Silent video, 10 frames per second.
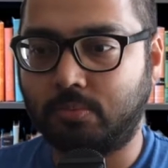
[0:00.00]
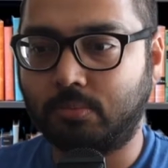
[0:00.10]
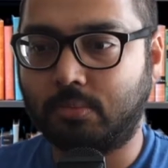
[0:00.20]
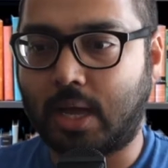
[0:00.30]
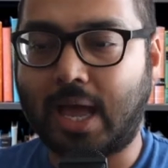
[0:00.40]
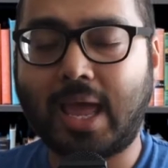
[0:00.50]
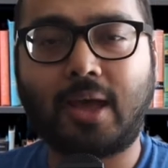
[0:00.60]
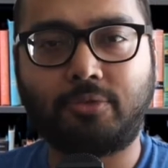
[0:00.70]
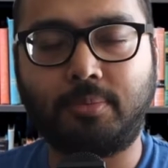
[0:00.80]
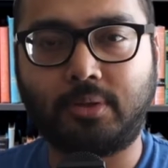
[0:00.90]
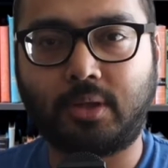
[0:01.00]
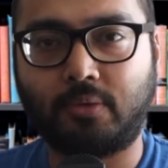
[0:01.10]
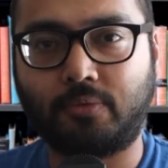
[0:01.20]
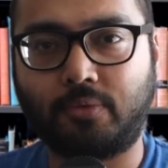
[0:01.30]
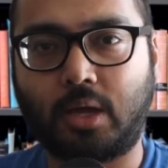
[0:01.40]
I have to be
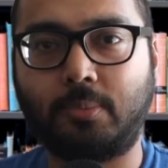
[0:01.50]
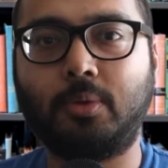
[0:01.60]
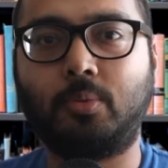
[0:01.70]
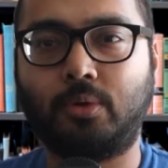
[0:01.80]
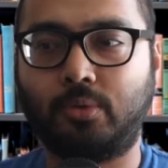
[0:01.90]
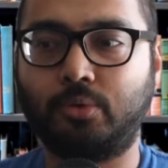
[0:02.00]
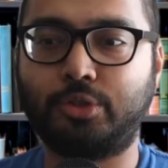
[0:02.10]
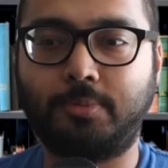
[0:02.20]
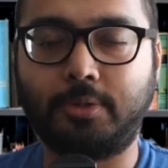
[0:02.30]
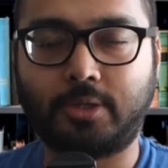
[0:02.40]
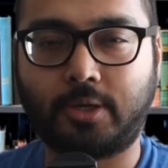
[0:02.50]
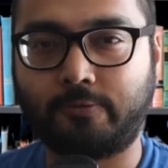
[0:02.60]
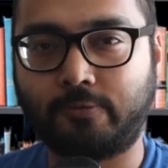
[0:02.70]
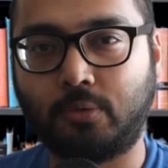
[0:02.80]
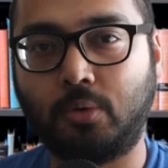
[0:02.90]
thankful. I'm the one who should be
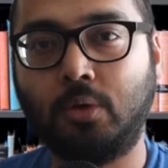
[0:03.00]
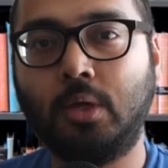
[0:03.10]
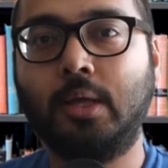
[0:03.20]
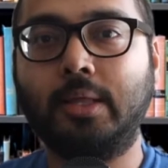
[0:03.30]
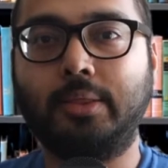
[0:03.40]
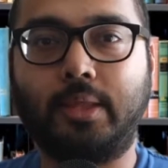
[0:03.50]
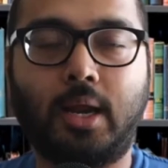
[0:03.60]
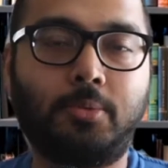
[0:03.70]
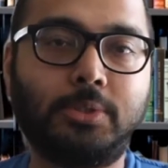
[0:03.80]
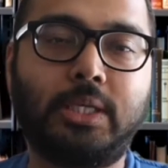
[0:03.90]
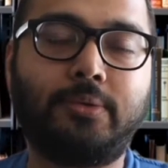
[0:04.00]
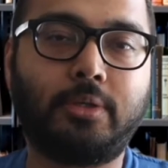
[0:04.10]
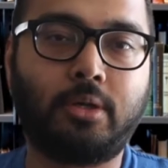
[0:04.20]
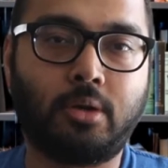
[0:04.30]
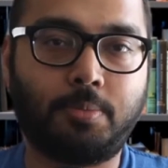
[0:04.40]
thankful that I was given
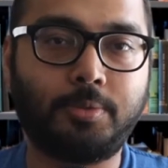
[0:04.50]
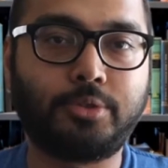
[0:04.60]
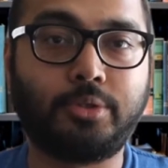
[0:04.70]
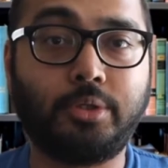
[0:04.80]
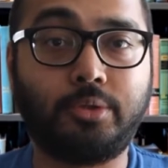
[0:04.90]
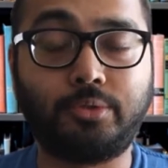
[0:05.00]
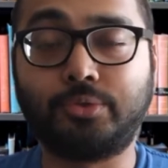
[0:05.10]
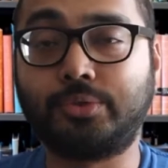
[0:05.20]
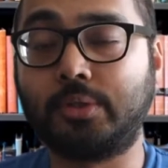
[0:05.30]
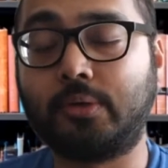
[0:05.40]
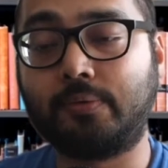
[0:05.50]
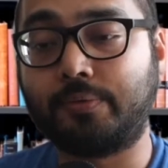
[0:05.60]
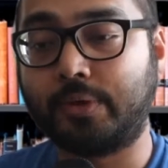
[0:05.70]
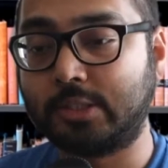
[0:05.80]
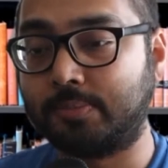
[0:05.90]
an opportunity to serve,
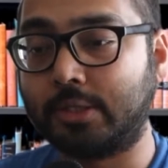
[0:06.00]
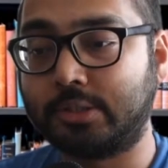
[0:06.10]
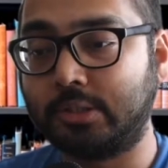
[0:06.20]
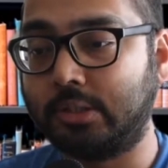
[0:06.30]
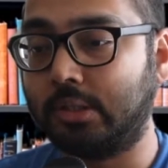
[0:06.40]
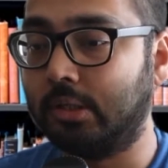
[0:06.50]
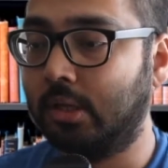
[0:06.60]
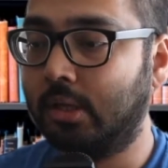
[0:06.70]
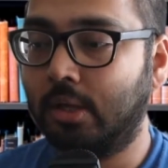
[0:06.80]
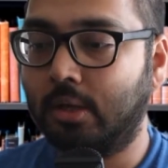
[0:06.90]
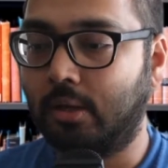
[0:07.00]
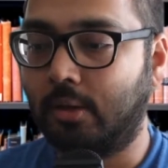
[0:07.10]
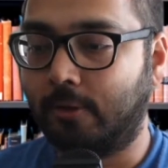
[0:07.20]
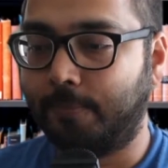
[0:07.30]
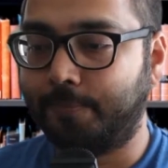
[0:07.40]
especially
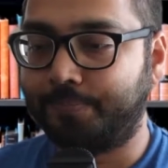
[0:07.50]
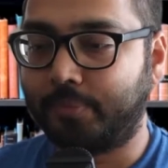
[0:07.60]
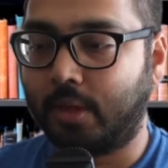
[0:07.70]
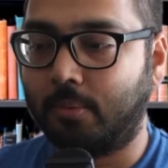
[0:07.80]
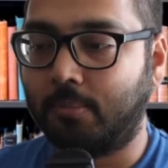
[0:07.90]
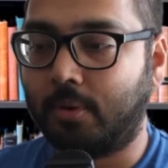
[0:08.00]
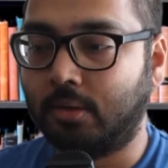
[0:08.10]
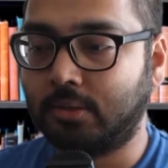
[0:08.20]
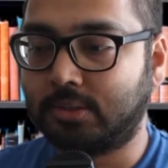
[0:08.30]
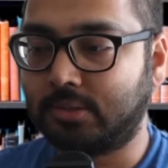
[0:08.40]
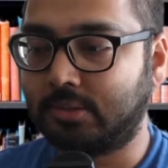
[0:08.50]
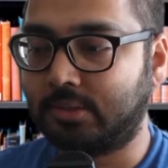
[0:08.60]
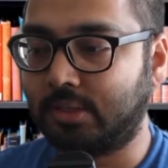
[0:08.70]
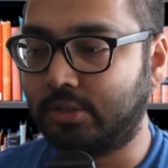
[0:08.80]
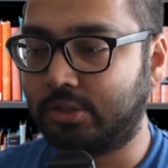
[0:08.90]
amongst
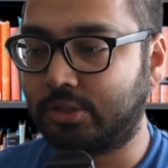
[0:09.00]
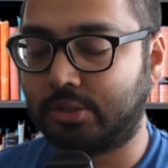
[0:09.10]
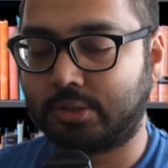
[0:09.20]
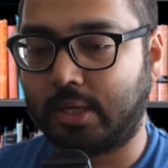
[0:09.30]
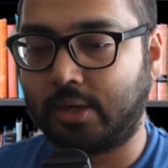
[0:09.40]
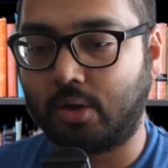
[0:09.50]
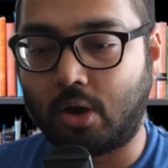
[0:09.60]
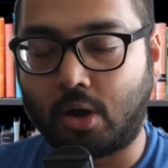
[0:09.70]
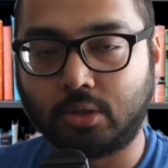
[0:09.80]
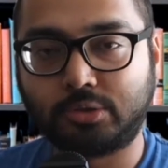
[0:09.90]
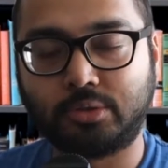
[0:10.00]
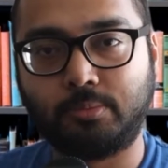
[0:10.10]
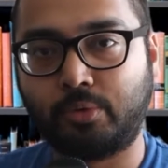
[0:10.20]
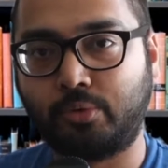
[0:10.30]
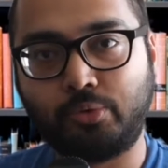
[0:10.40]
such an awesome
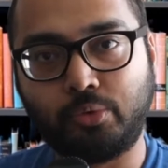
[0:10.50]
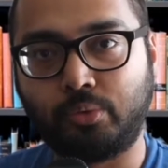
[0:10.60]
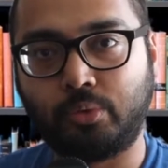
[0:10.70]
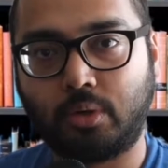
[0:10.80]
crew.